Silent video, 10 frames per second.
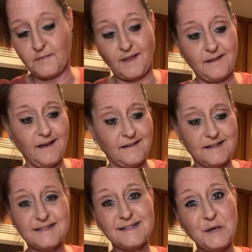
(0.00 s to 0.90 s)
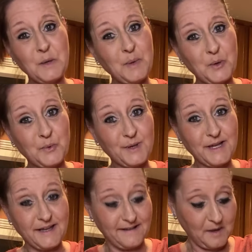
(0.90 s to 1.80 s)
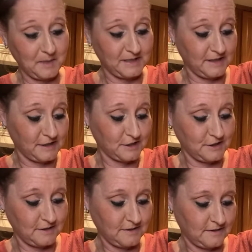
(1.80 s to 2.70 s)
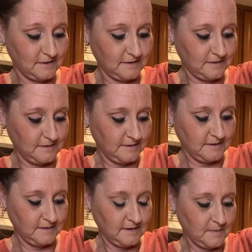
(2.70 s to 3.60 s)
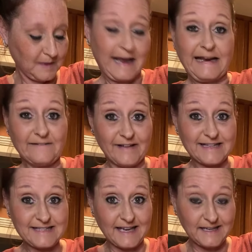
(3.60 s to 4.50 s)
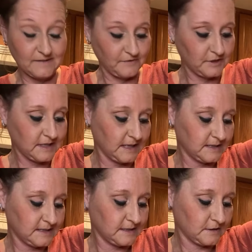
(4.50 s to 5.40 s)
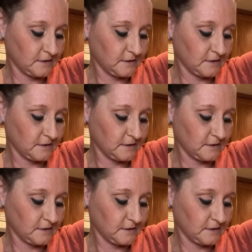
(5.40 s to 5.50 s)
Yeah, this is gonna be a really yummy dish. Kind of excited for tonight's dinner.